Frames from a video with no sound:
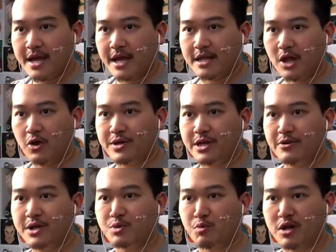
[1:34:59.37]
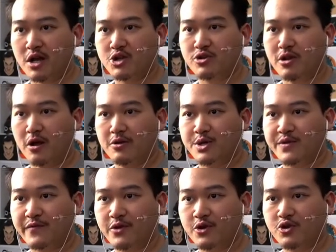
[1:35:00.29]
Hello, here is $100
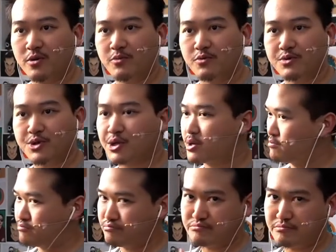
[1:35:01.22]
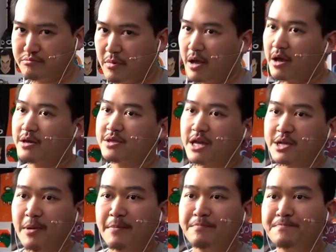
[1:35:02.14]
for your troubles.
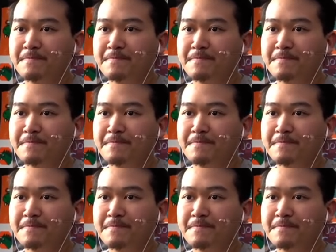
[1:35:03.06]
Thanks, man.